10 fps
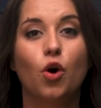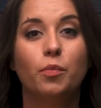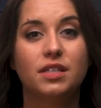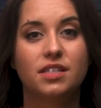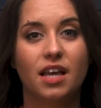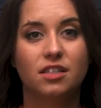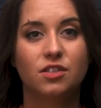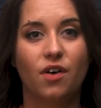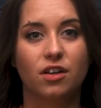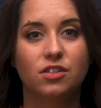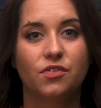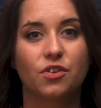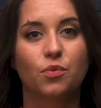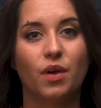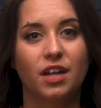Open Sans font for
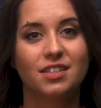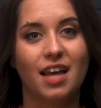the running